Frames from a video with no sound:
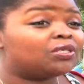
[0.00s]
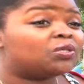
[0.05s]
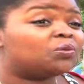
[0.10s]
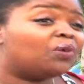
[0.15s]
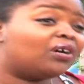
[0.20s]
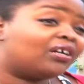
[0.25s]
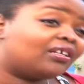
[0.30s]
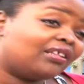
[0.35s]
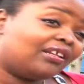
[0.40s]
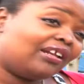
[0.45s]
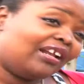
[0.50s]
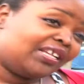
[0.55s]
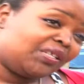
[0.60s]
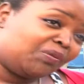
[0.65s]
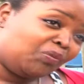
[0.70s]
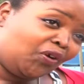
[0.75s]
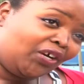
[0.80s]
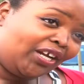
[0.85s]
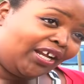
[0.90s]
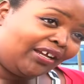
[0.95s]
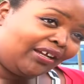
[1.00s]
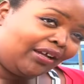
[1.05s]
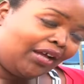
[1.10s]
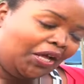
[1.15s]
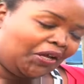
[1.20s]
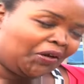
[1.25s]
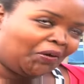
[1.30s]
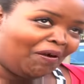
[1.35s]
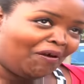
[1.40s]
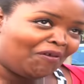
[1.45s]
into work the next morning
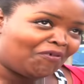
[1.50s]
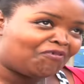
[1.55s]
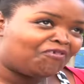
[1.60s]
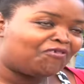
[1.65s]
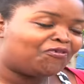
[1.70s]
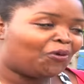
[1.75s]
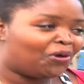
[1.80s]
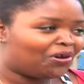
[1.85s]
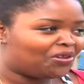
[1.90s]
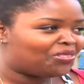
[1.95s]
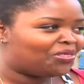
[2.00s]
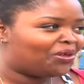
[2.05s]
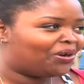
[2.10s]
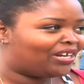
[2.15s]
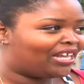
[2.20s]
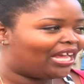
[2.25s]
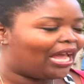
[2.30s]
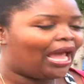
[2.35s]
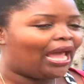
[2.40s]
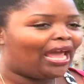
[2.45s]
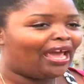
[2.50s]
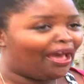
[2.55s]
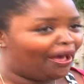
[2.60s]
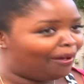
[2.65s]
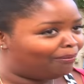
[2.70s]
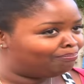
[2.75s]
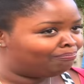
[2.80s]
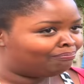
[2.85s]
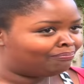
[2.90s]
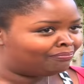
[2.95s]
at around 4:30
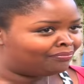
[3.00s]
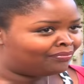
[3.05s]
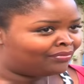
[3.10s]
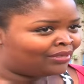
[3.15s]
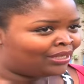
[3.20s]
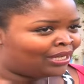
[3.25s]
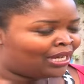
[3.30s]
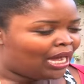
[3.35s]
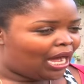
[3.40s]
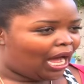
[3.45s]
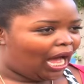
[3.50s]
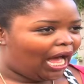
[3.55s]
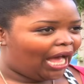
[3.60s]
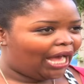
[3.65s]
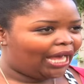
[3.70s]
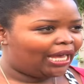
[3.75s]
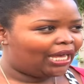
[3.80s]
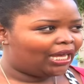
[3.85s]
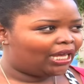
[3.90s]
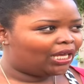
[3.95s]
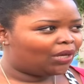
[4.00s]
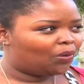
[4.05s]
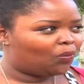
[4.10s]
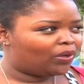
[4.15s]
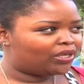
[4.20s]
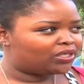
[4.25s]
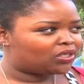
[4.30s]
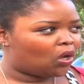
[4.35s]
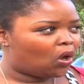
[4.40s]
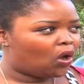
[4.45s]
a.m. I
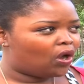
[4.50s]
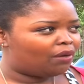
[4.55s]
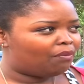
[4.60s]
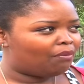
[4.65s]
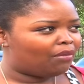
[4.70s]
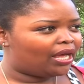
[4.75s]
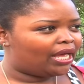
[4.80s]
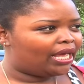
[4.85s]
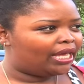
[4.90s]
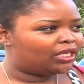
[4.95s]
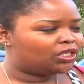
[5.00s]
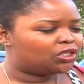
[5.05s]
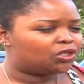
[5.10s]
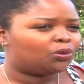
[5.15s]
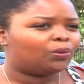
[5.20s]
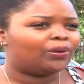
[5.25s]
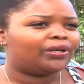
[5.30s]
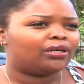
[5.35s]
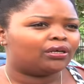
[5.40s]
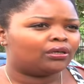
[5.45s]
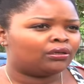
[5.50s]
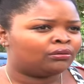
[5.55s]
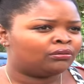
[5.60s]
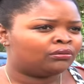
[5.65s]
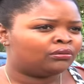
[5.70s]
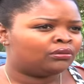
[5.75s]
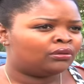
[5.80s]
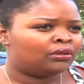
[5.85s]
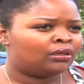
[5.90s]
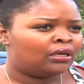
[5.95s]
went on my Twitter
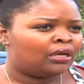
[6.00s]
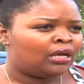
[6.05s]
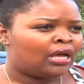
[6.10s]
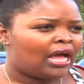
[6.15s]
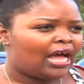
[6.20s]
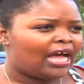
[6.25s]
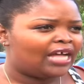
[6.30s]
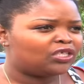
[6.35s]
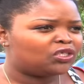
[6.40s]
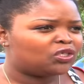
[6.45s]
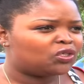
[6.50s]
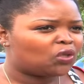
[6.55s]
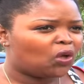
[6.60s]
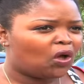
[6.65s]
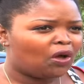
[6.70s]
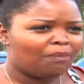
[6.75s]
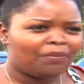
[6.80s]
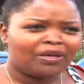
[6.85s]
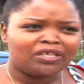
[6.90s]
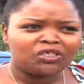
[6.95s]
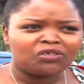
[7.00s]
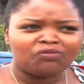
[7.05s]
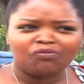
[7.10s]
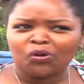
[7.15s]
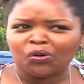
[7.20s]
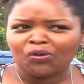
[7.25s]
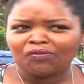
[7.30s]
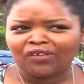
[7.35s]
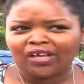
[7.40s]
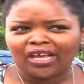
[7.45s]
and saw a bunch of
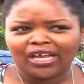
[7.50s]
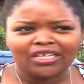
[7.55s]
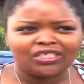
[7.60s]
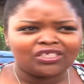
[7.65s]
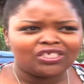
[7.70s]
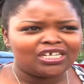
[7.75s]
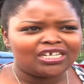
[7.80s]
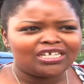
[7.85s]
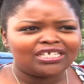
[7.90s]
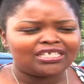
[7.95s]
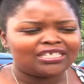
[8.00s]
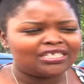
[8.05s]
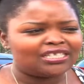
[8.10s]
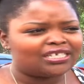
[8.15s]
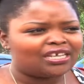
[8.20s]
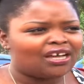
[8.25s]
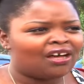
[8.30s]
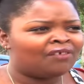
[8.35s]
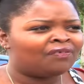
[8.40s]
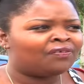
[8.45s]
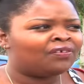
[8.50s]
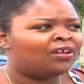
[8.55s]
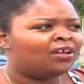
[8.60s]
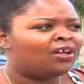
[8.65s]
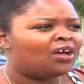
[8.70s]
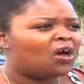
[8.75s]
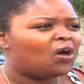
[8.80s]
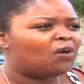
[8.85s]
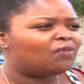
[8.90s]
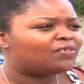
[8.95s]
notifications and stuff
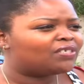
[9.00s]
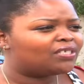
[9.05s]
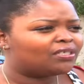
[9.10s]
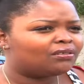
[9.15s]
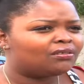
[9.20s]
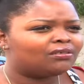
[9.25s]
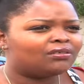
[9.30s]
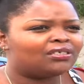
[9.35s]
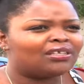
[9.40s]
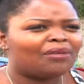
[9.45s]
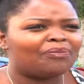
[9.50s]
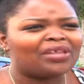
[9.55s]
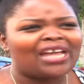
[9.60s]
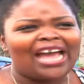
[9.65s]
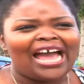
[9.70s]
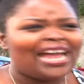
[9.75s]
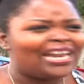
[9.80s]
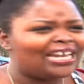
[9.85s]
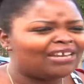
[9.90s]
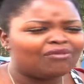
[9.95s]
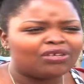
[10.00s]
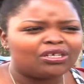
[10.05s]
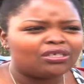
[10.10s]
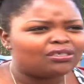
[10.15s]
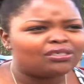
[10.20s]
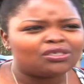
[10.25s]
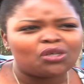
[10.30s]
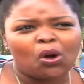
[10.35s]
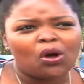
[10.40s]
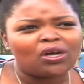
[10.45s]
of something I hadn't even
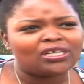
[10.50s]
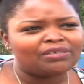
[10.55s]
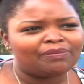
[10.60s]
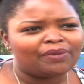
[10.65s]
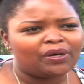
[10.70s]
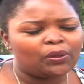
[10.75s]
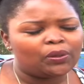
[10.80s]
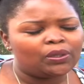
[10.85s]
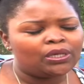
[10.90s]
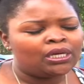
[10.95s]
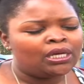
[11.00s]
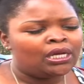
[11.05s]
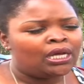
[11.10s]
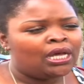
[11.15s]
talked about.